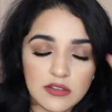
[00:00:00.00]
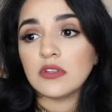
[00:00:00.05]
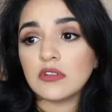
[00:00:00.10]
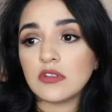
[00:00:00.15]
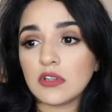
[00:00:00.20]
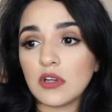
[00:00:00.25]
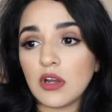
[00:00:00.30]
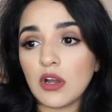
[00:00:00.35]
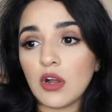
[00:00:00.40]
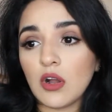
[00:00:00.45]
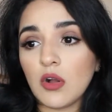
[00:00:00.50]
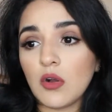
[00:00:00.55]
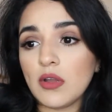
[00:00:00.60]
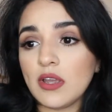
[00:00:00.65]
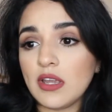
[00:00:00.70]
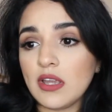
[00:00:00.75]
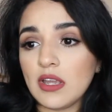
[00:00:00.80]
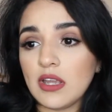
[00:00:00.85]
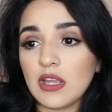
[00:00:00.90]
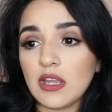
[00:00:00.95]
So
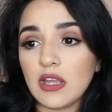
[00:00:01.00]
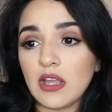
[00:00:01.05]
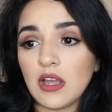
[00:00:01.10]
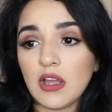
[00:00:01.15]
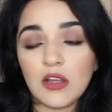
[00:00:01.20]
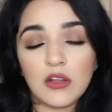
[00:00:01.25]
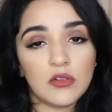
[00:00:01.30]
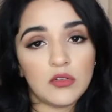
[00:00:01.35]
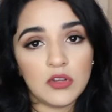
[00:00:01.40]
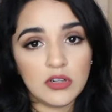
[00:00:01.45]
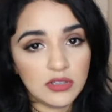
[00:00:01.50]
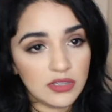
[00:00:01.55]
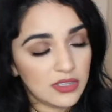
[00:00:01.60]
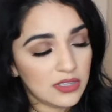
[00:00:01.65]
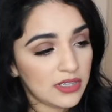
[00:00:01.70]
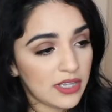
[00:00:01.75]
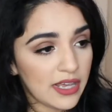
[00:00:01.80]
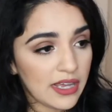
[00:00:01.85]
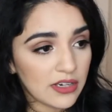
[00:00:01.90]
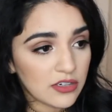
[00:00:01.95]
he looks
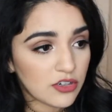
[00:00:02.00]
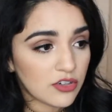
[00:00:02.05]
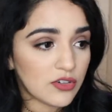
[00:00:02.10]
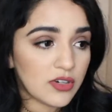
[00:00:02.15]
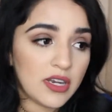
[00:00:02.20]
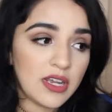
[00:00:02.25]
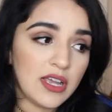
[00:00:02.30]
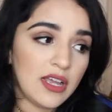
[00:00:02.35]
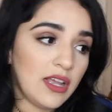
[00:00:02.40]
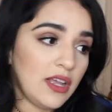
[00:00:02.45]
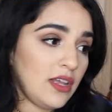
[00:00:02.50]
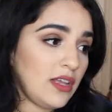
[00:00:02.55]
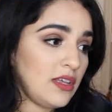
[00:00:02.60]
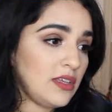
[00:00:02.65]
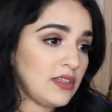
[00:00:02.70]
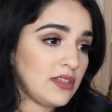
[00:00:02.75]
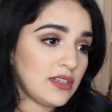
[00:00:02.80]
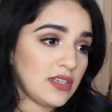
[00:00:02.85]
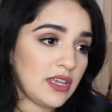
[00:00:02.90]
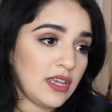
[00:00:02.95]
at the
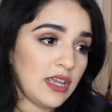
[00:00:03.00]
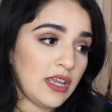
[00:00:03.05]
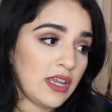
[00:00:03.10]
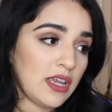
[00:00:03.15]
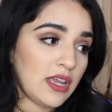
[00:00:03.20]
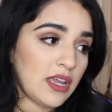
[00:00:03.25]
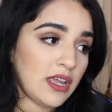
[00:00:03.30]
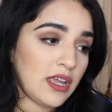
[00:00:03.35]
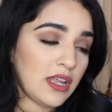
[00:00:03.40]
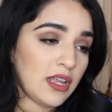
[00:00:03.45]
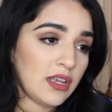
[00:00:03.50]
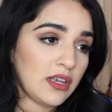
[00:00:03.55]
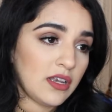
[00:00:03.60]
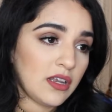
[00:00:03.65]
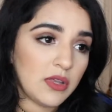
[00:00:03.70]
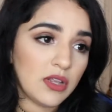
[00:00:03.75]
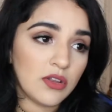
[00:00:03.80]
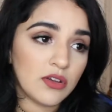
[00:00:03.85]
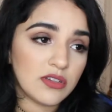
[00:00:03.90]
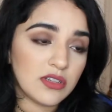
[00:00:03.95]
x-rays, and
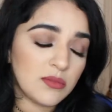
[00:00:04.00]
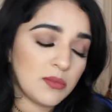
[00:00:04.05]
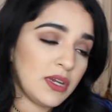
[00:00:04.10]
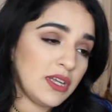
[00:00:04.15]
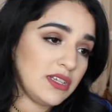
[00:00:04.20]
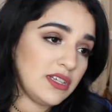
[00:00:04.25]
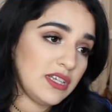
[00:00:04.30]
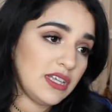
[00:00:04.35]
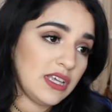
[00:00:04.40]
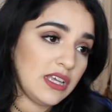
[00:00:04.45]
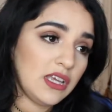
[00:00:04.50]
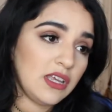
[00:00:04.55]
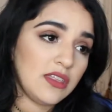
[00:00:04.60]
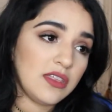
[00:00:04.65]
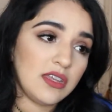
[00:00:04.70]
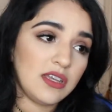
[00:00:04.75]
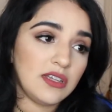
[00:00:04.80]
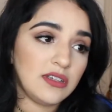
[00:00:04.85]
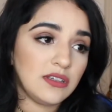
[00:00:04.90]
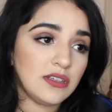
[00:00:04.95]
he looks at my teeth,
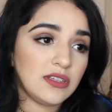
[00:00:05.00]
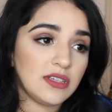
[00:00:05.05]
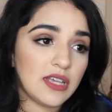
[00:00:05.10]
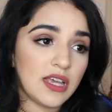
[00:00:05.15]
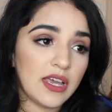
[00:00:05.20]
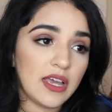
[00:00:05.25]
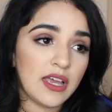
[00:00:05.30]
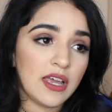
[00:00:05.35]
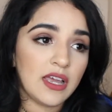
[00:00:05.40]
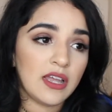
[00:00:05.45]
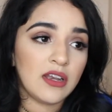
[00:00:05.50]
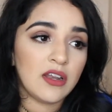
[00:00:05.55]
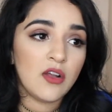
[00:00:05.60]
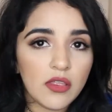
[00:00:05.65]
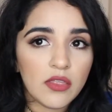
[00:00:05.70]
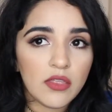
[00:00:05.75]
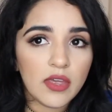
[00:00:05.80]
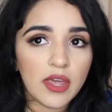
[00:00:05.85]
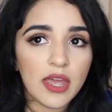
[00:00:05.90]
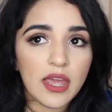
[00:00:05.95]
and he said
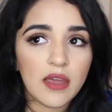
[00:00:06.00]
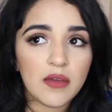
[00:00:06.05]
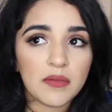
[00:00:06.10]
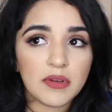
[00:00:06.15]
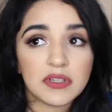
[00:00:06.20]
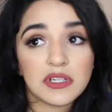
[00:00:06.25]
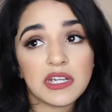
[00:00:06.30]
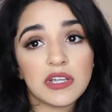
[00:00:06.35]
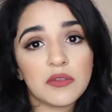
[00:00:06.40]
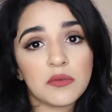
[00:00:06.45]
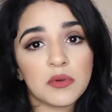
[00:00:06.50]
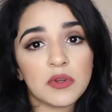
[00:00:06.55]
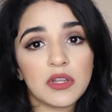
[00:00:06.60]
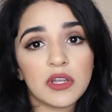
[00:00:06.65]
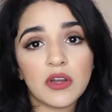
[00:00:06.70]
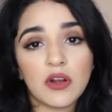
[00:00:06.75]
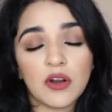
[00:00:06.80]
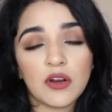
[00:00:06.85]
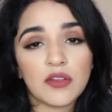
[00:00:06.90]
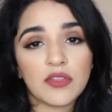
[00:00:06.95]
that my teeth
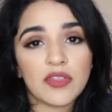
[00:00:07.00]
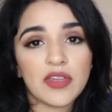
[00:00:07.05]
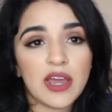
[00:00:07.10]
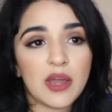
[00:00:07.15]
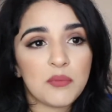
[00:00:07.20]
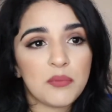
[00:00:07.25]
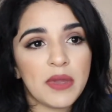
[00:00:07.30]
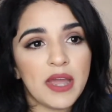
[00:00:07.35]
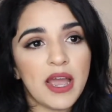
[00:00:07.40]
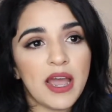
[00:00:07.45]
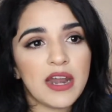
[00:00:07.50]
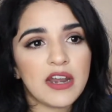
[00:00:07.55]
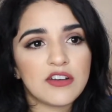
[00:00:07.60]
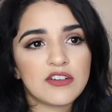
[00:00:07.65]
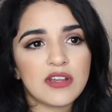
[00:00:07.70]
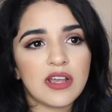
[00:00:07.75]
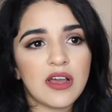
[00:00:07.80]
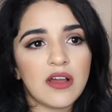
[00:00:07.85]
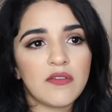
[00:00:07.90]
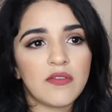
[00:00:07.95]
really aren't that bad. I
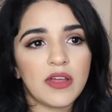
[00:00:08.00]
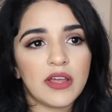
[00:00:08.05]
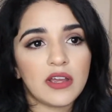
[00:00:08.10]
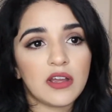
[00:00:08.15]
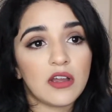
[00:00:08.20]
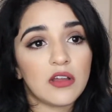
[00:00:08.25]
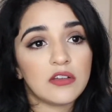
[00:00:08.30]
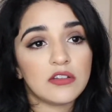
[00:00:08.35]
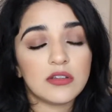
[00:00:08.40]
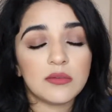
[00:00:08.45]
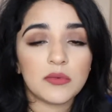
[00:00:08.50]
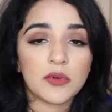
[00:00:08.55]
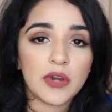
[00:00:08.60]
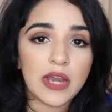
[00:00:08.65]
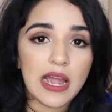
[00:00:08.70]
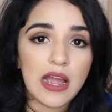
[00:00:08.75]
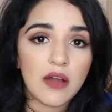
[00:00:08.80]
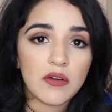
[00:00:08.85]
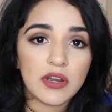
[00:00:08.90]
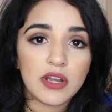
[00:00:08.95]
just have some
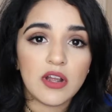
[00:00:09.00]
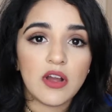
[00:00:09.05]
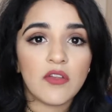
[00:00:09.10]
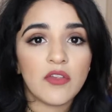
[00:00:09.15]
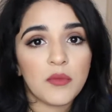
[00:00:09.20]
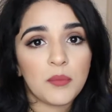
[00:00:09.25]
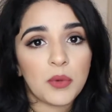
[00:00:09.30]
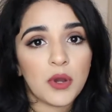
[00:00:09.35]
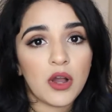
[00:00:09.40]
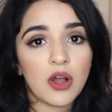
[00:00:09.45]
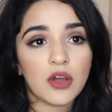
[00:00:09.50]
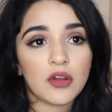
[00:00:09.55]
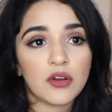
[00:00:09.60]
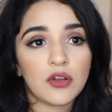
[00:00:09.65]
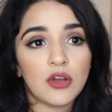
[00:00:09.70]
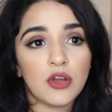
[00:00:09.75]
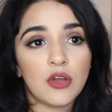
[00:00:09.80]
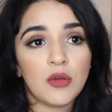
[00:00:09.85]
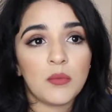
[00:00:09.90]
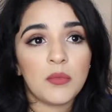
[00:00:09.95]
crowding on the
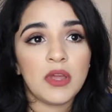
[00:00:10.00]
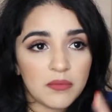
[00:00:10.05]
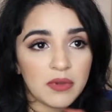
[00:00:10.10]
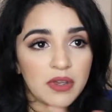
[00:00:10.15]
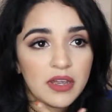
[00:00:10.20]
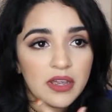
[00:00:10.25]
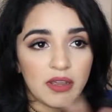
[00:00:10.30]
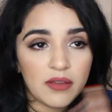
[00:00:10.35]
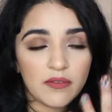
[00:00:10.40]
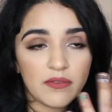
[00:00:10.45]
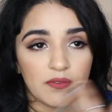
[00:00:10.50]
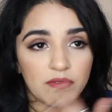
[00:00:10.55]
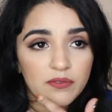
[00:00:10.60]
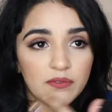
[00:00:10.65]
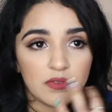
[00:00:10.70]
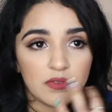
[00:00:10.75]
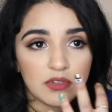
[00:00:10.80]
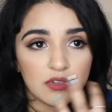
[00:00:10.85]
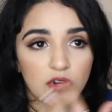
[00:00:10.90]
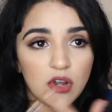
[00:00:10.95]
bottom. My
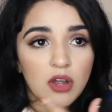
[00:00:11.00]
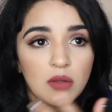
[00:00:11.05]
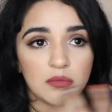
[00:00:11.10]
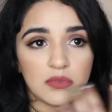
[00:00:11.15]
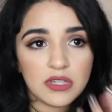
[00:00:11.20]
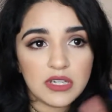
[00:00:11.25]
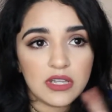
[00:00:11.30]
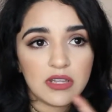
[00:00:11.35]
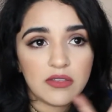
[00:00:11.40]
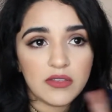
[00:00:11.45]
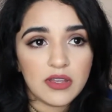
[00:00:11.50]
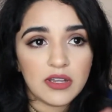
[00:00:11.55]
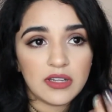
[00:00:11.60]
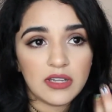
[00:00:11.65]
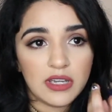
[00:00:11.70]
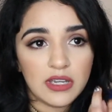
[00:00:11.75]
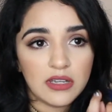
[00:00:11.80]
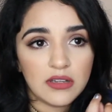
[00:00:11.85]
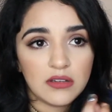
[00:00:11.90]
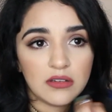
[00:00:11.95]
top teeth
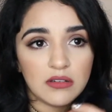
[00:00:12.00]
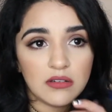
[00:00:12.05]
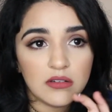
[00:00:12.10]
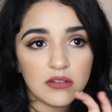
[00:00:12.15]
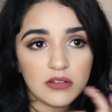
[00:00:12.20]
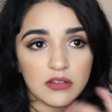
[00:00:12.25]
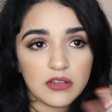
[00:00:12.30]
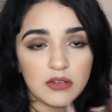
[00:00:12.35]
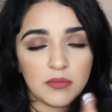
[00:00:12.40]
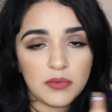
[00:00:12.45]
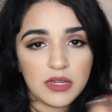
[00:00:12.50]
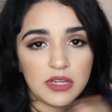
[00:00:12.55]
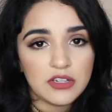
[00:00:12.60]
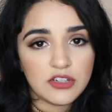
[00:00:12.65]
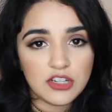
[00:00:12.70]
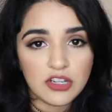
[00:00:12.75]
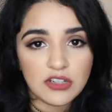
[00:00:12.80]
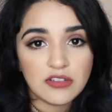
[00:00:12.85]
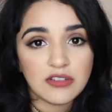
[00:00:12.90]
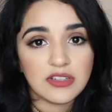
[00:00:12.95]
need to be
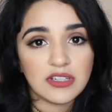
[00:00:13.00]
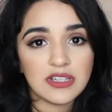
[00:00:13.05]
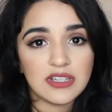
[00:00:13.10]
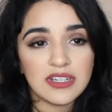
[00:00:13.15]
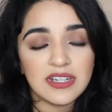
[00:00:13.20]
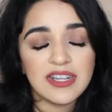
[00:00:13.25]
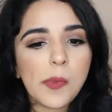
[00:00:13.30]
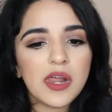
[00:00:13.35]
adjusted.